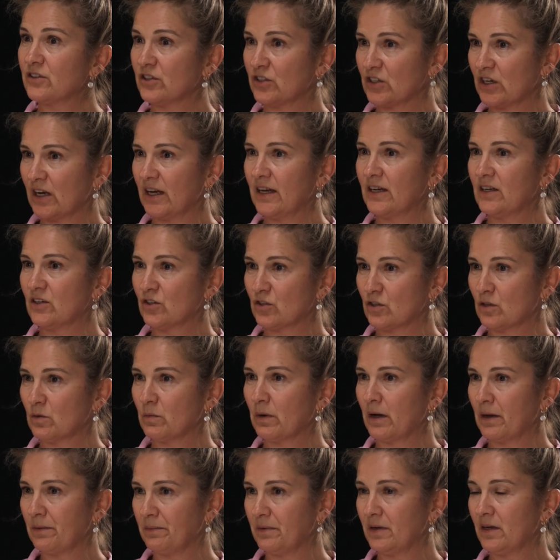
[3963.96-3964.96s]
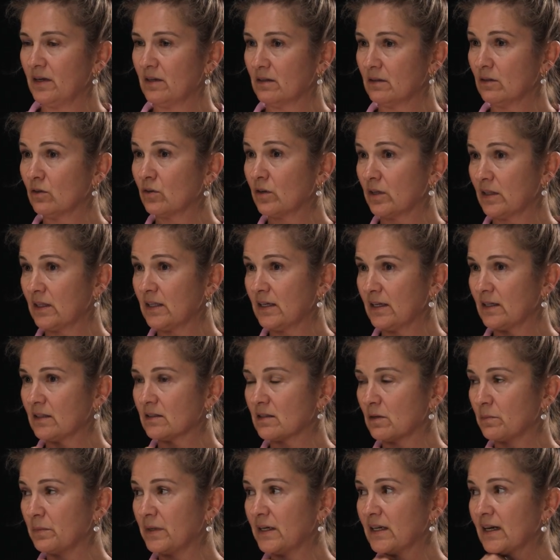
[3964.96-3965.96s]
to change the way we look at things,
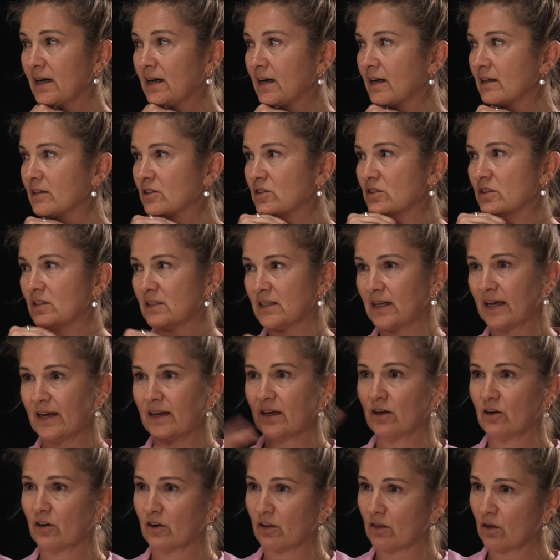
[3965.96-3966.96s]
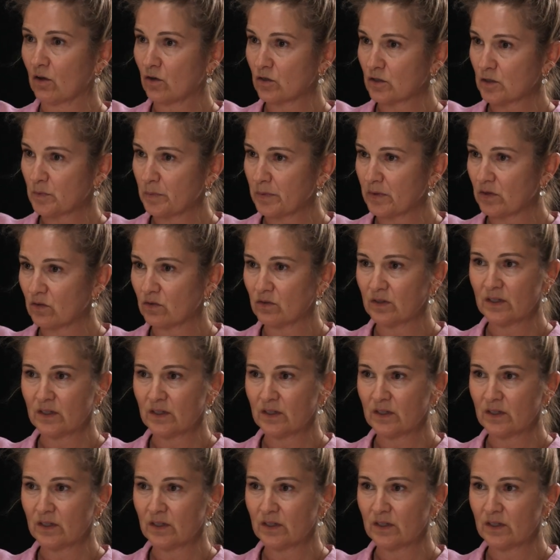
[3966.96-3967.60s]
and we can't just say go to the hospital.